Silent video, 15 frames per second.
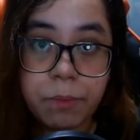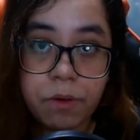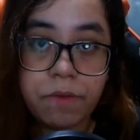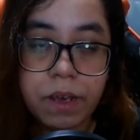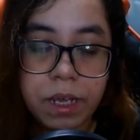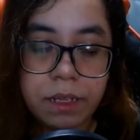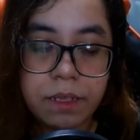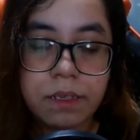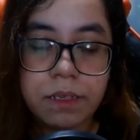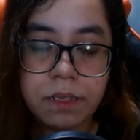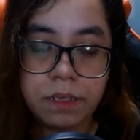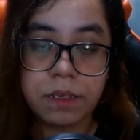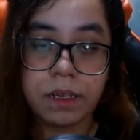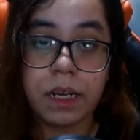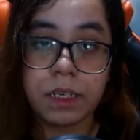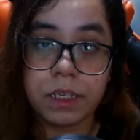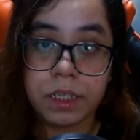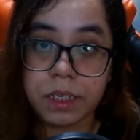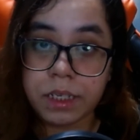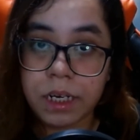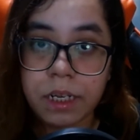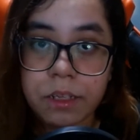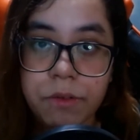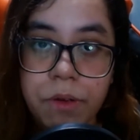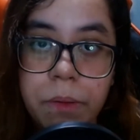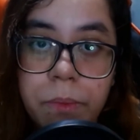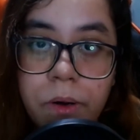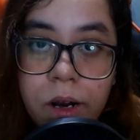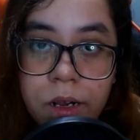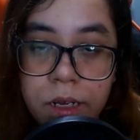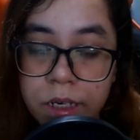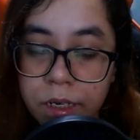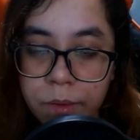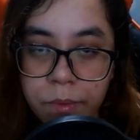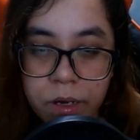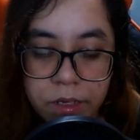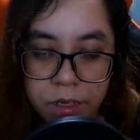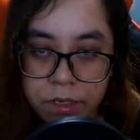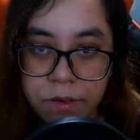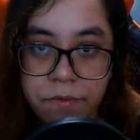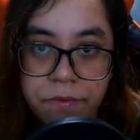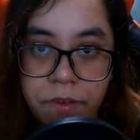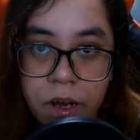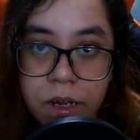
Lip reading: both ends and she sent it to her brother, and her brother's like,